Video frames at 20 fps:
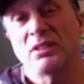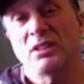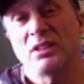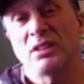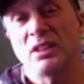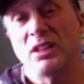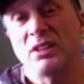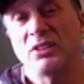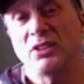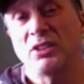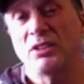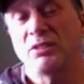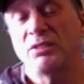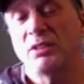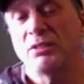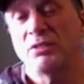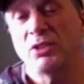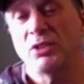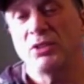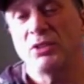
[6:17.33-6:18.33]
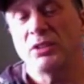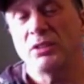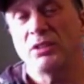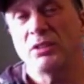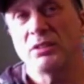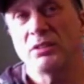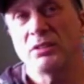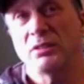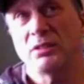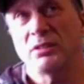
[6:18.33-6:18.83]
I don't know if you've heard of
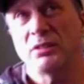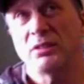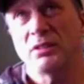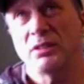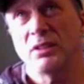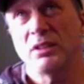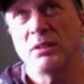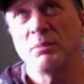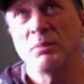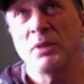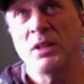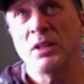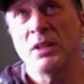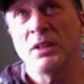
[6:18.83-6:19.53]
him.